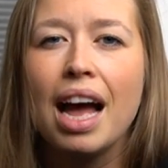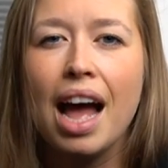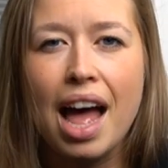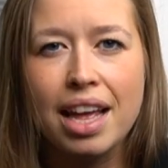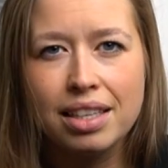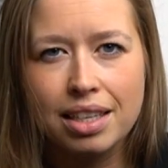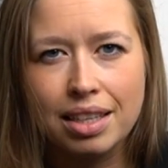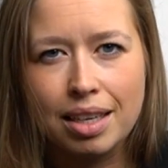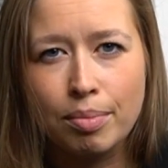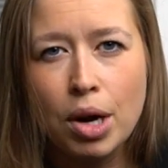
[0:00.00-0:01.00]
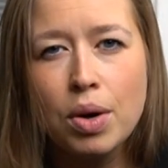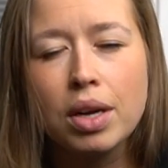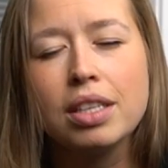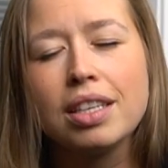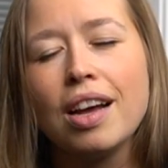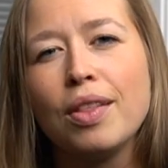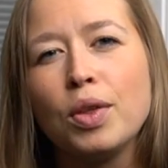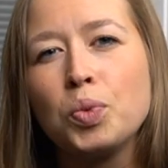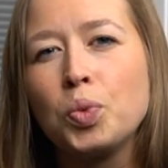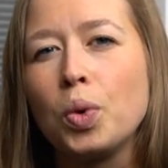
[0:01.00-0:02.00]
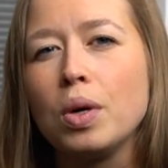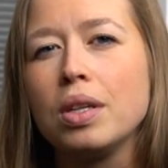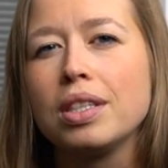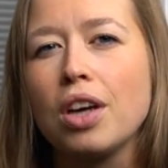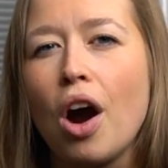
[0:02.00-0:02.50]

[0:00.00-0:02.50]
And a little bonus, the walls